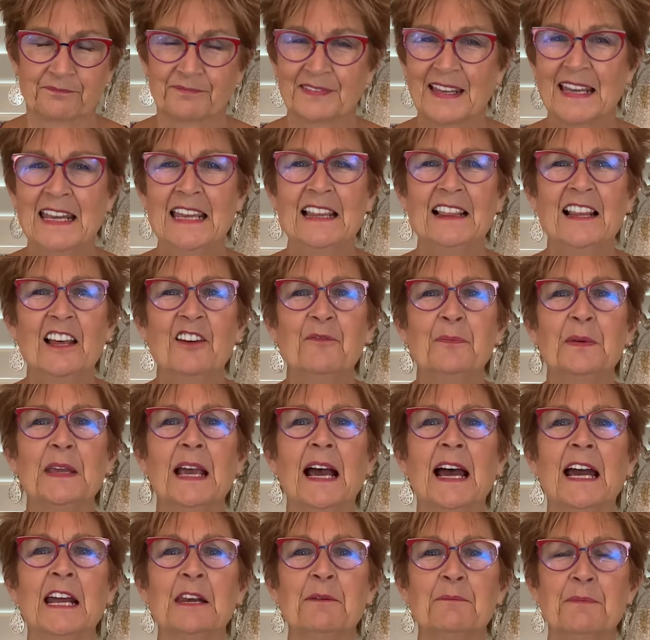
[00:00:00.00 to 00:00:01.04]
He left
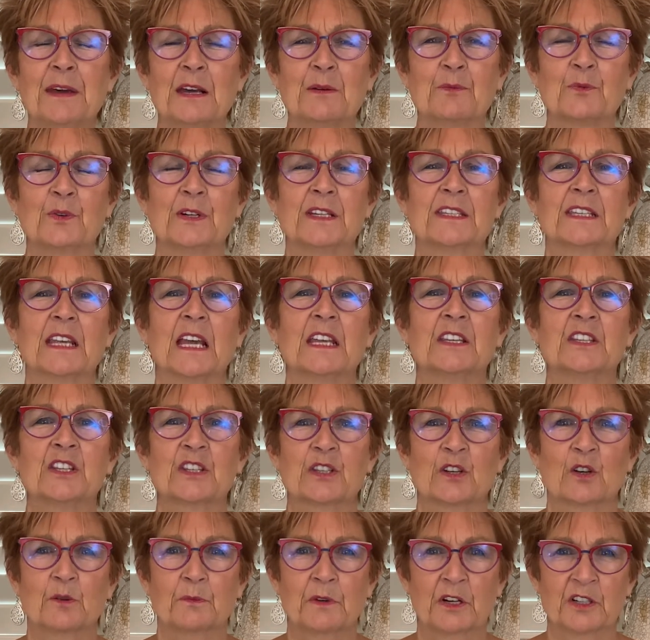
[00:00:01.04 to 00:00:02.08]
behind memories and
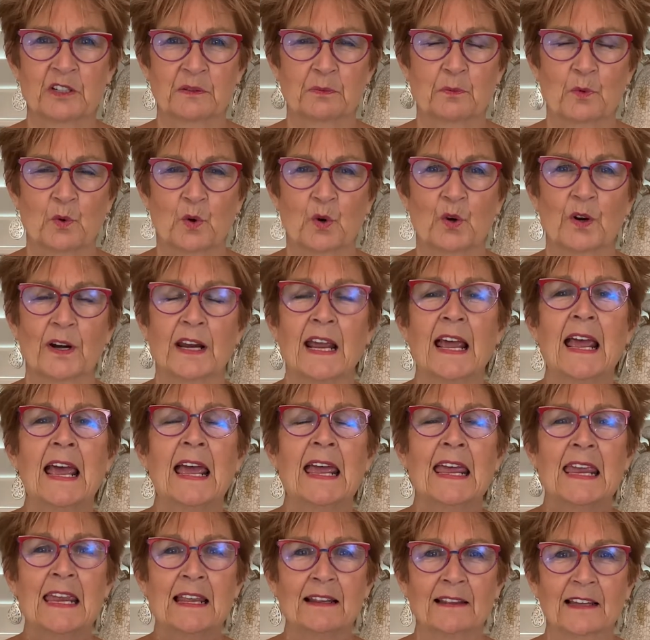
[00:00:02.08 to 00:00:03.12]
so much more.
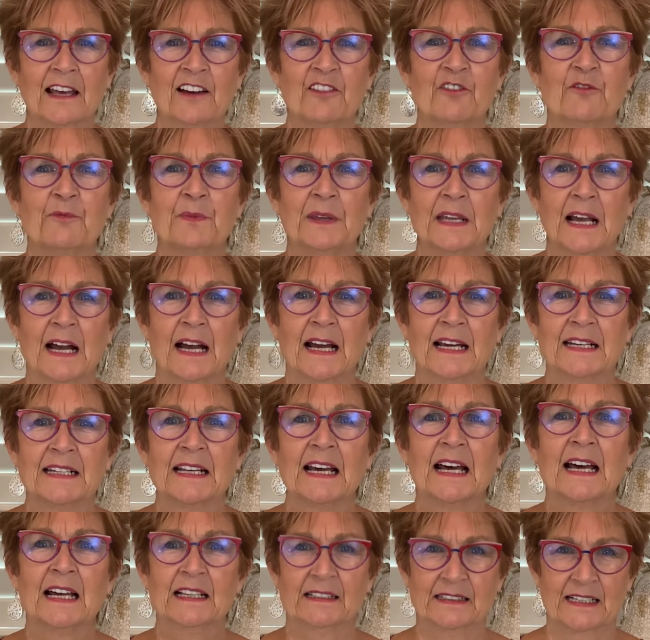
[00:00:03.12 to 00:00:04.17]
He left behind
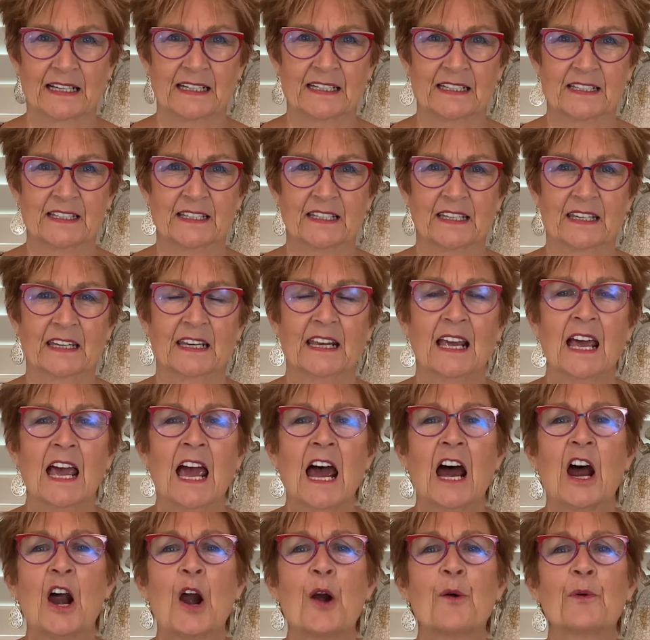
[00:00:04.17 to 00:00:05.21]
a legacy,
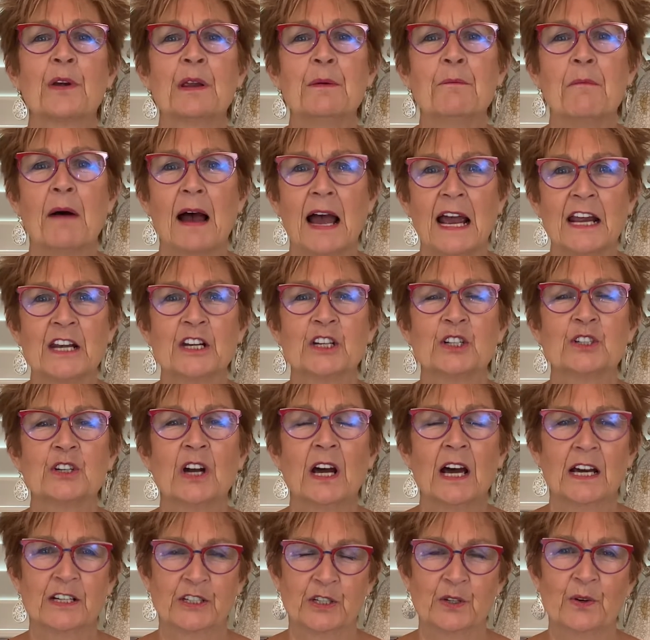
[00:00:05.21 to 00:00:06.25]
a reminder
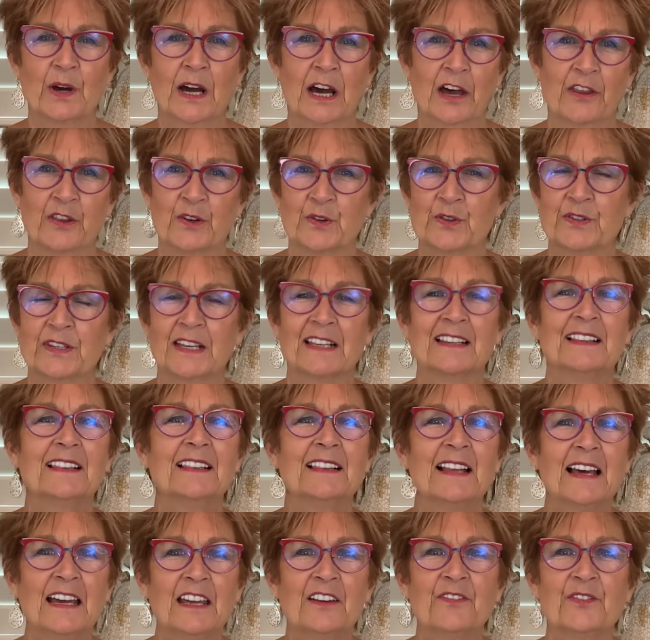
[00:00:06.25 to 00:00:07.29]
to others that
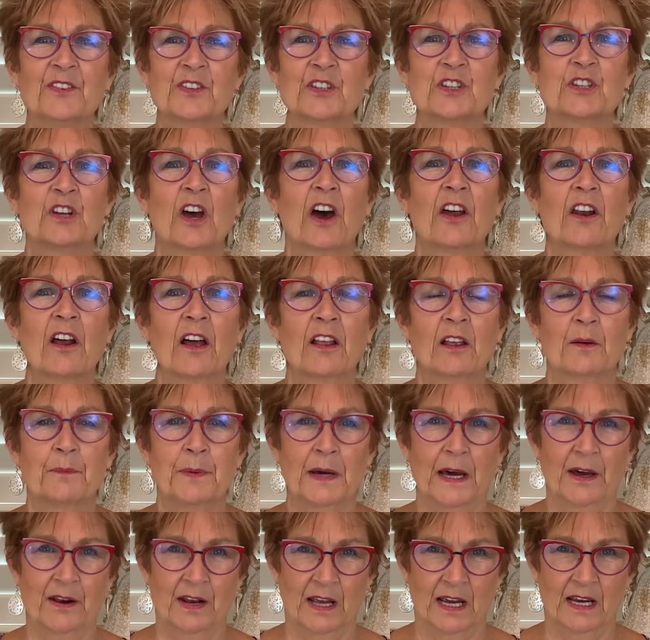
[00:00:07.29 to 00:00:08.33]
life is not all
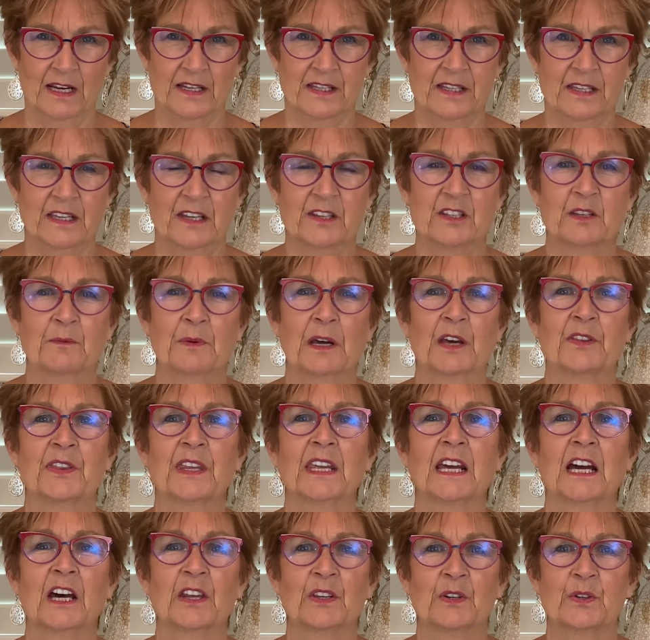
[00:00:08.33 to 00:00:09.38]
about us, it's about the
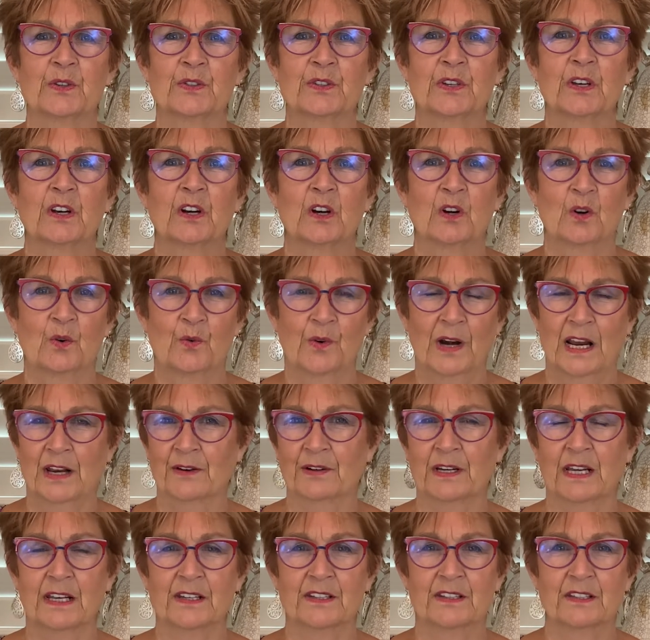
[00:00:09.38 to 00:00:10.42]
others around
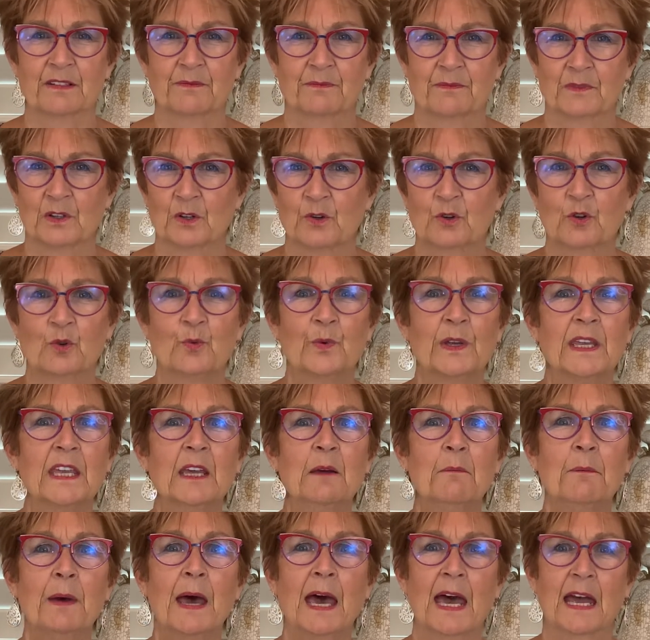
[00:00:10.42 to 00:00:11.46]
us. Who do we
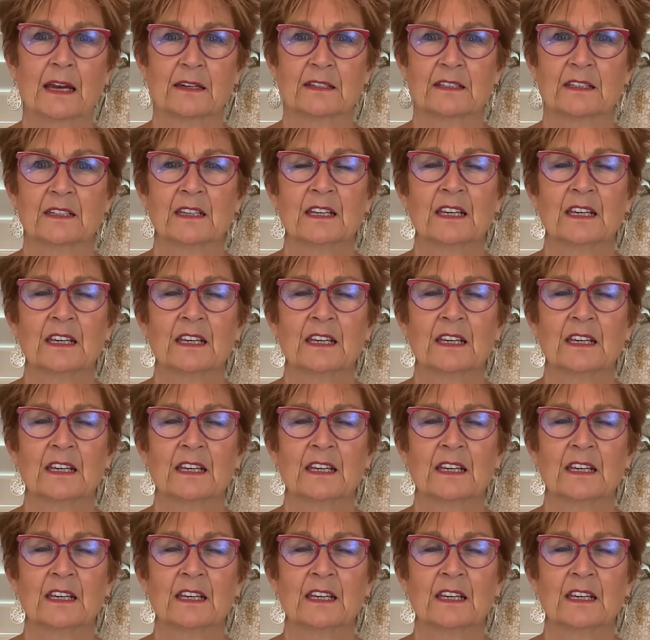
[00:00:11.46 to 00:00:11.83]
impact?